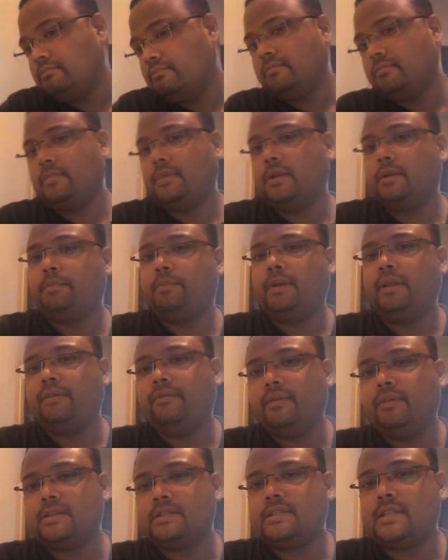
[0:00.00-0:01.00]
the
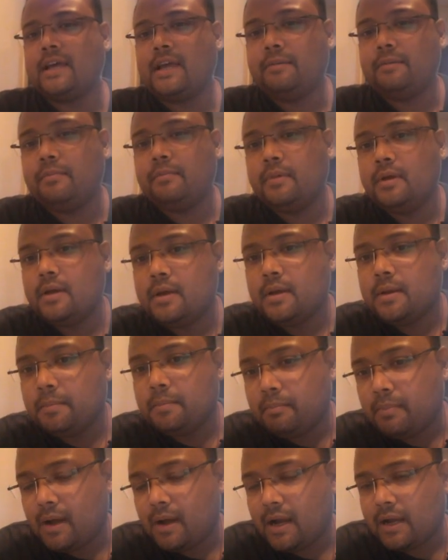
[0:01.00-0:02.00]
previous time,
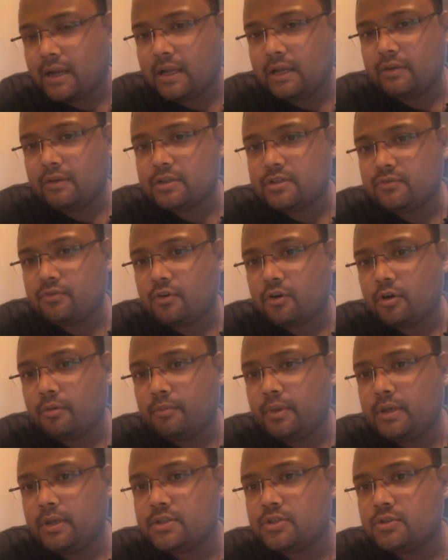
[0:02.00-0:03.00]
market was
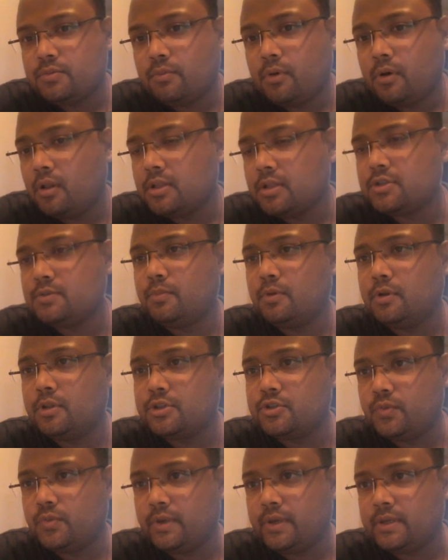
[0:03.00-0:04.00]
forming small
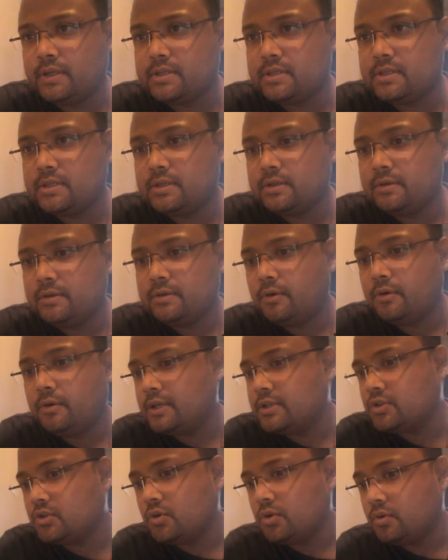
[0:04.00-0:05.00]
swings. Okay,
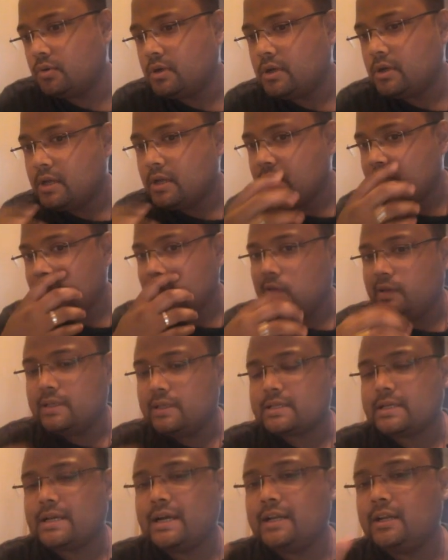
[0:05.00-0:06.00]
so this
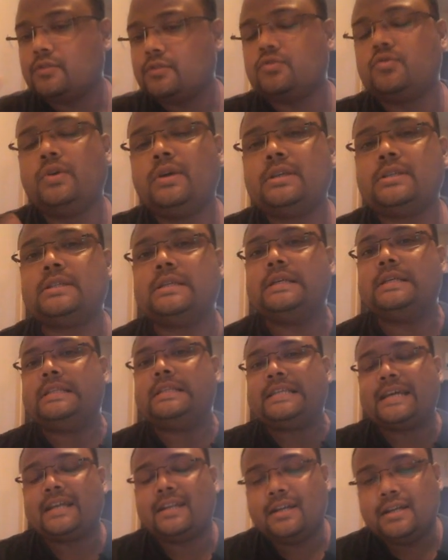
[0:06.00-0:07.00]
kind of swings
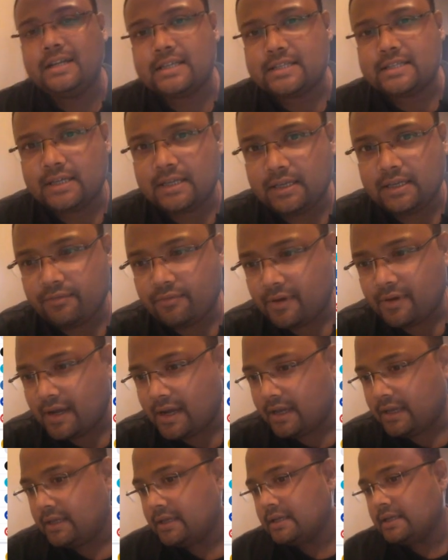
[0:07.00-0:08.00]
generally
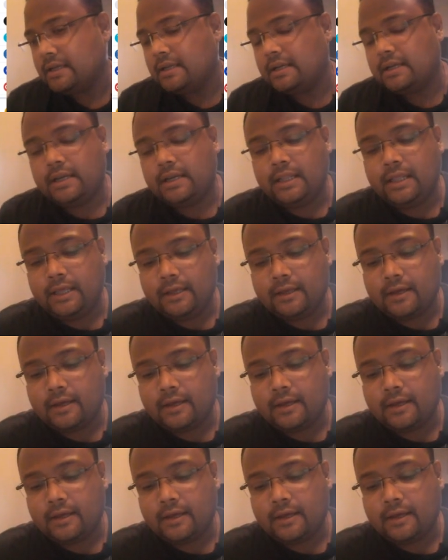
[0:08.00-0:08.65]
signify the